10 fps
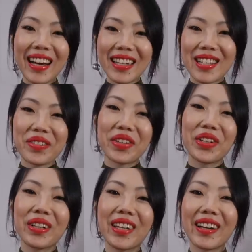guys, if you're
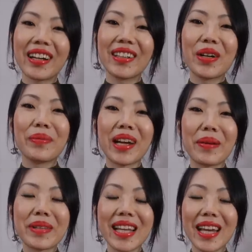new here, hello, my
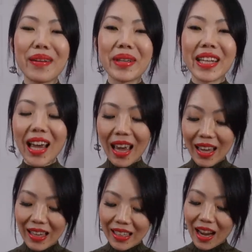name is Amy
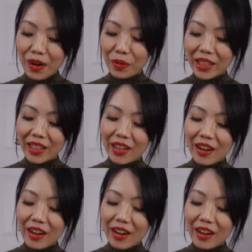and I want to kick